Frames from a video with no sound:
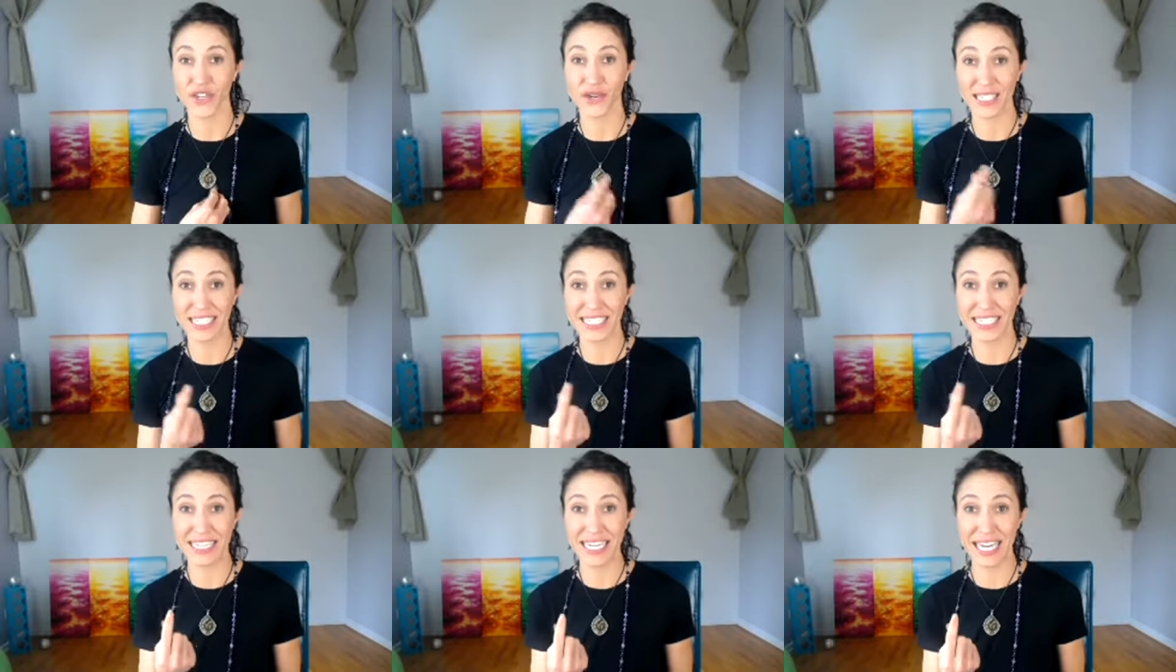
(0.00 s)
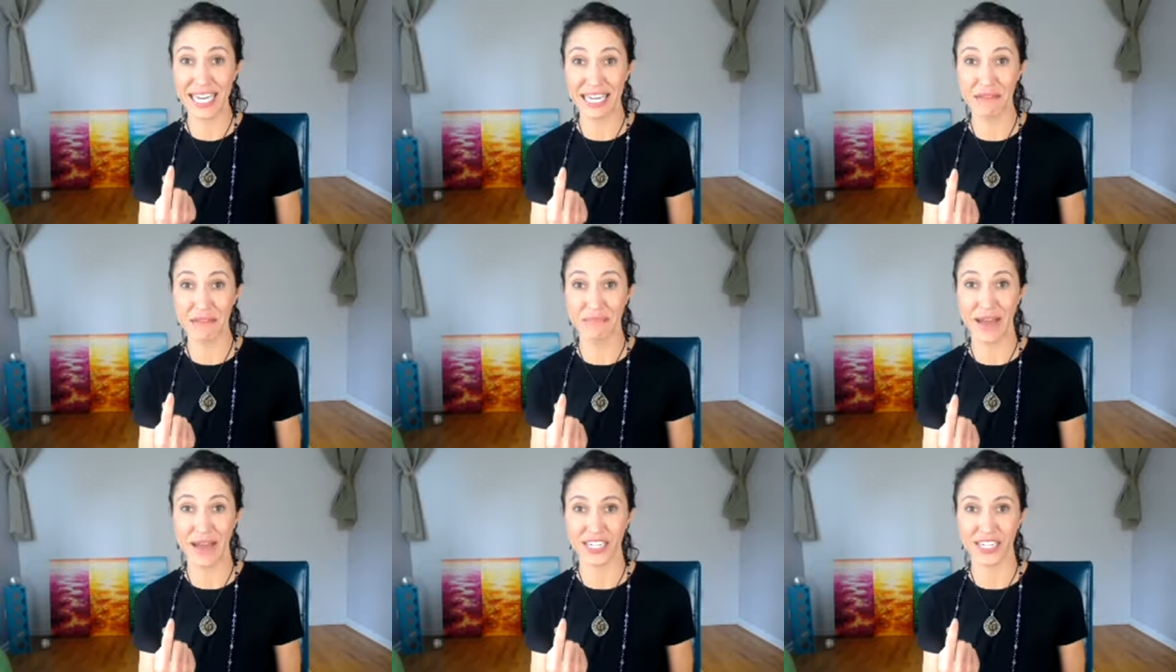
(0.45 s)
see I
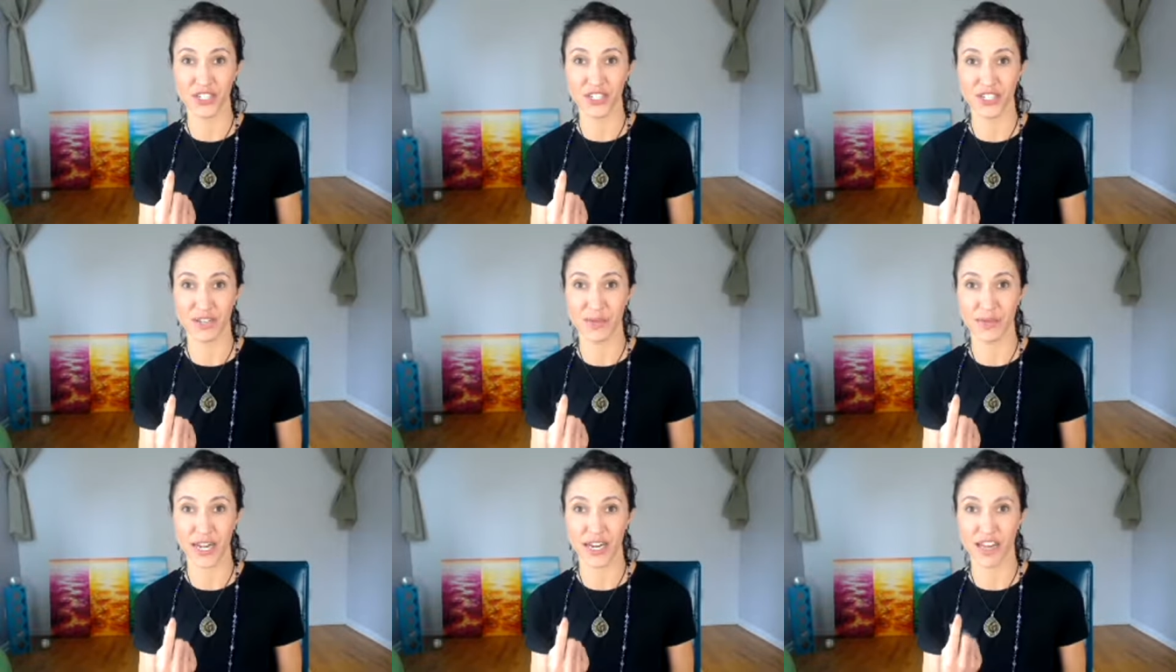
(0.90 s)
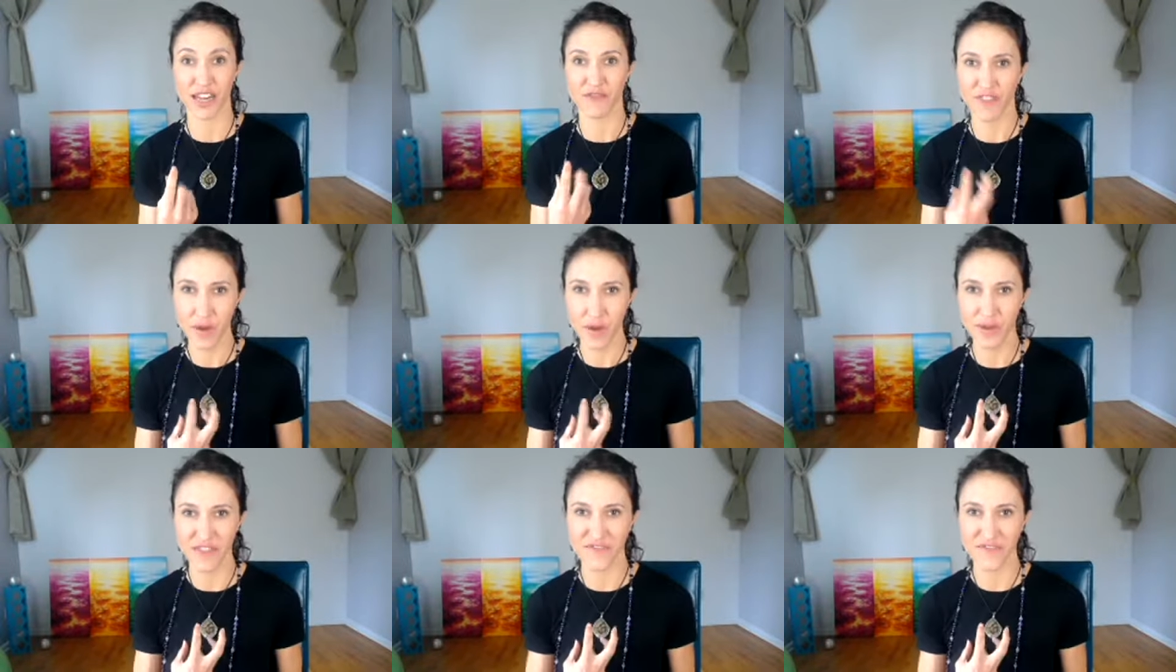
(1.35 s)
get passionate about it. I
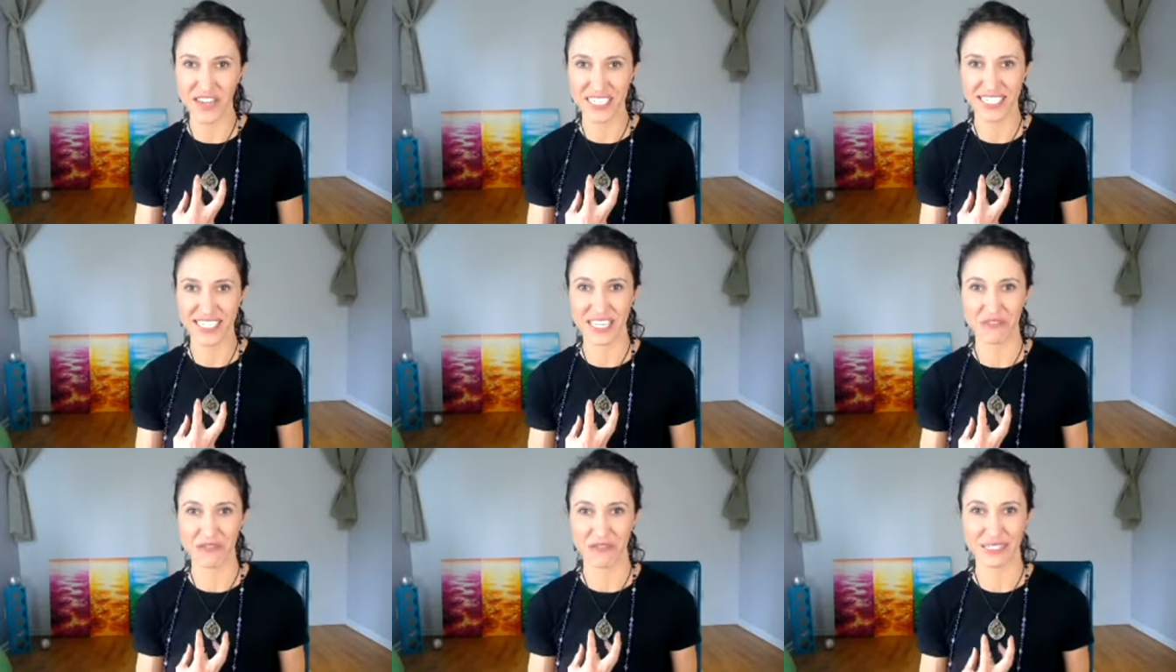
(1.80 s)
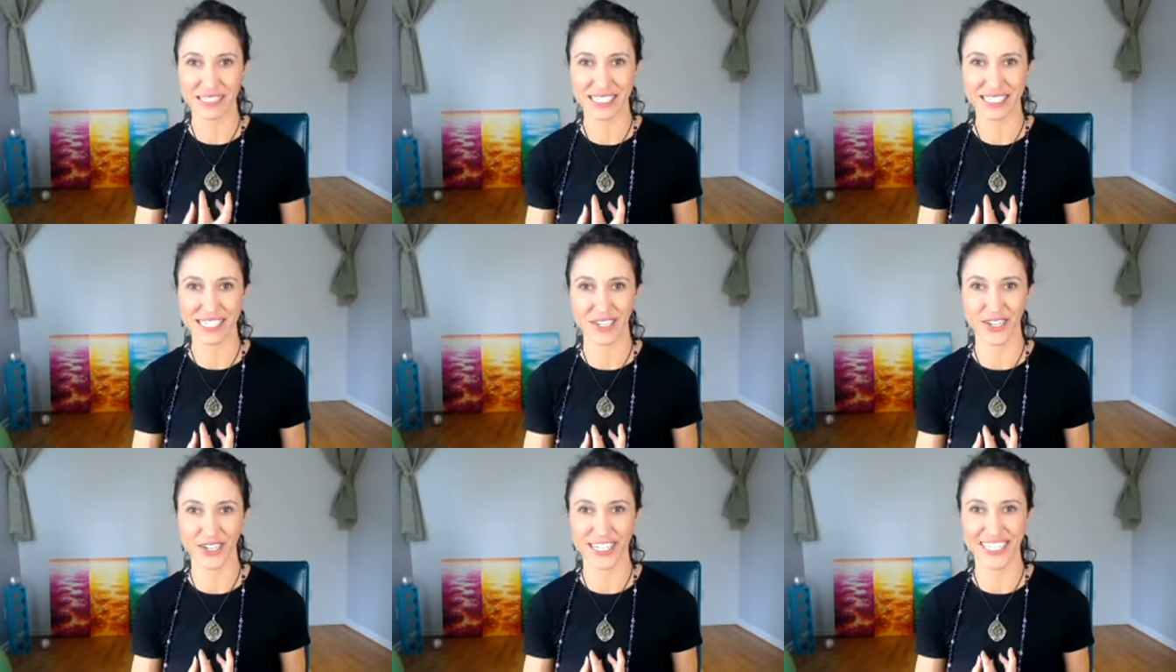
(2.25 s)
felt my face get really
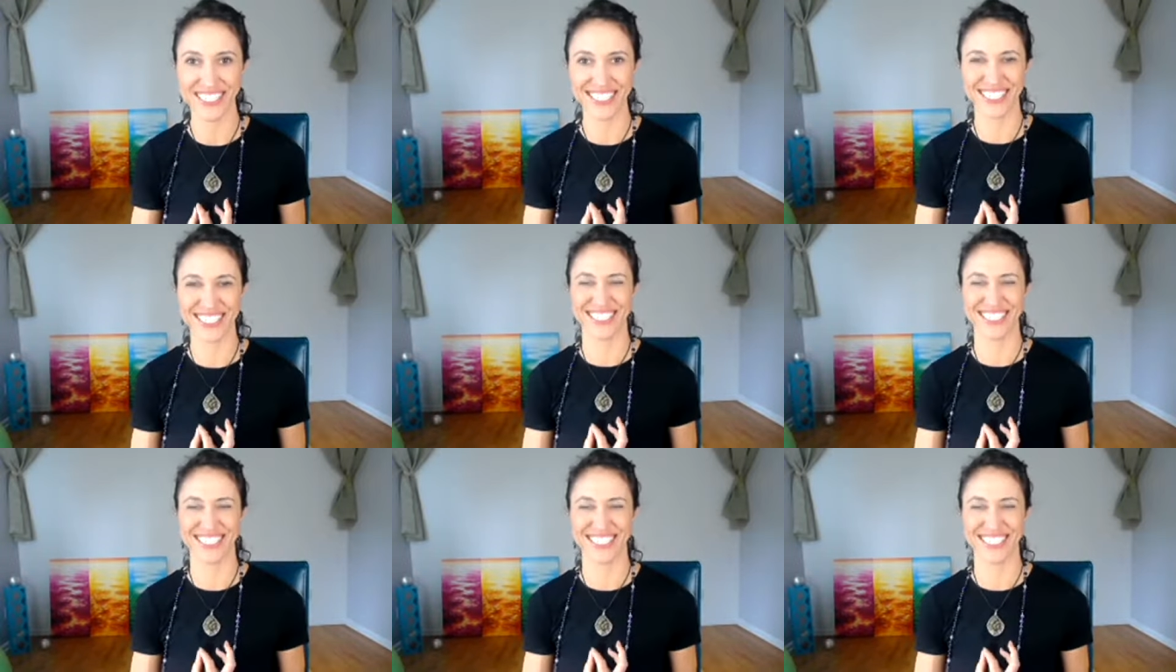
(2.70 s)
serious.